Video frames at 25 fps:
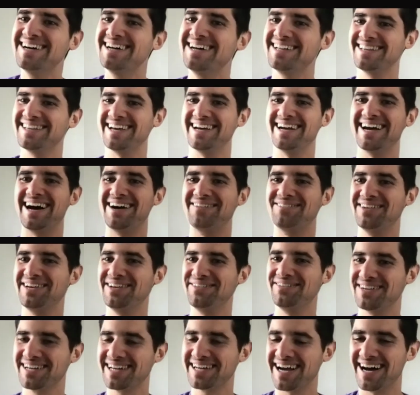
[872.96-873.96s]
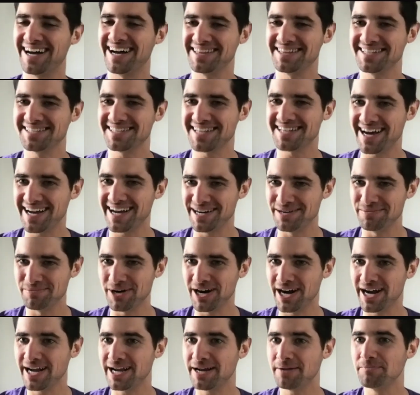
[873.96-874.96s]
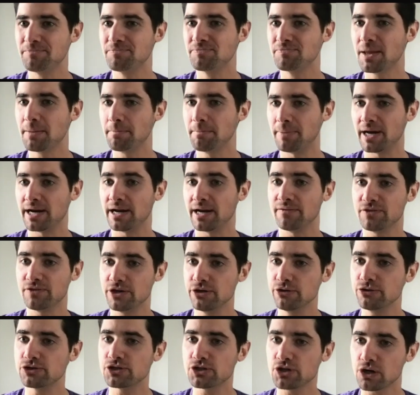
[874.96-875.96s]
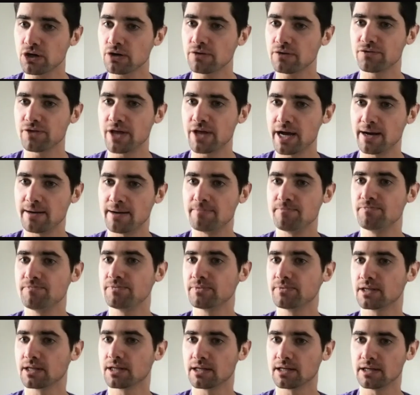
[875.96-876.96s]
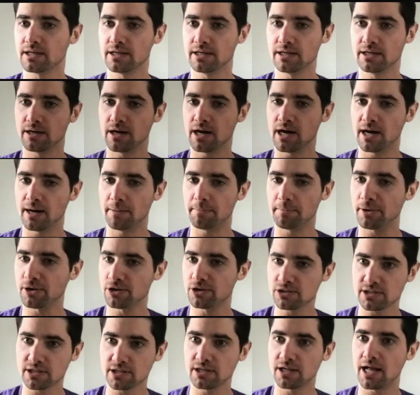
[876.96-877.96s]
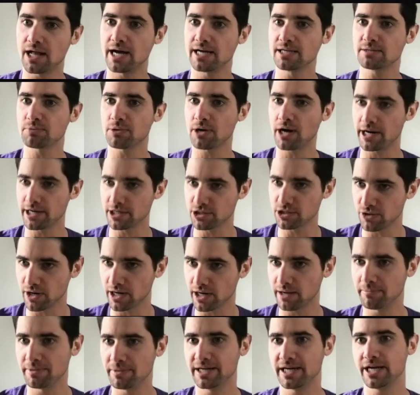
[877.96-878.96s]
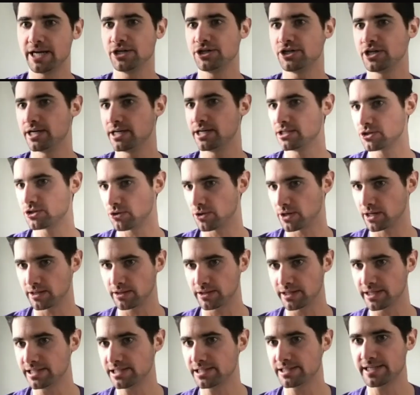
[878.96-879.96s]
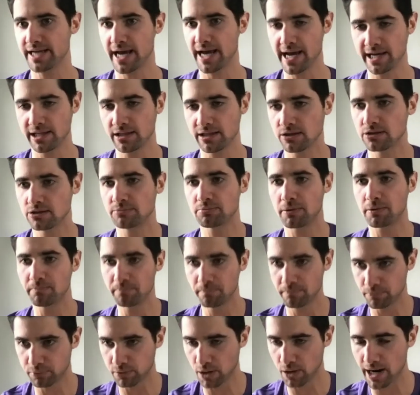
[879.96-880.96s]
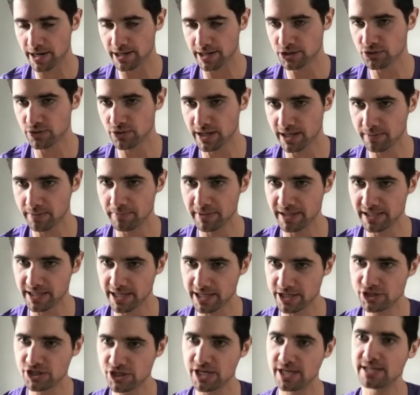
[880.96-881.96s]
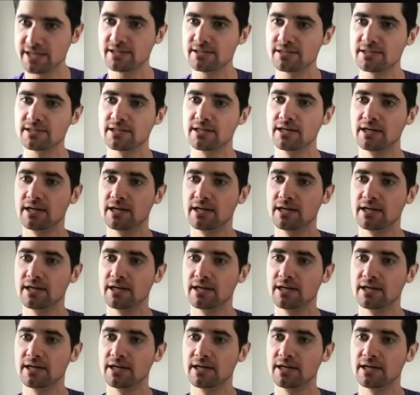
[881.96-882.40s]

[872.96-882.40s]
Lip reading: They haven't even gotten this item, right? But if you serve them personalized product recommendations or at least tailored product recommendations,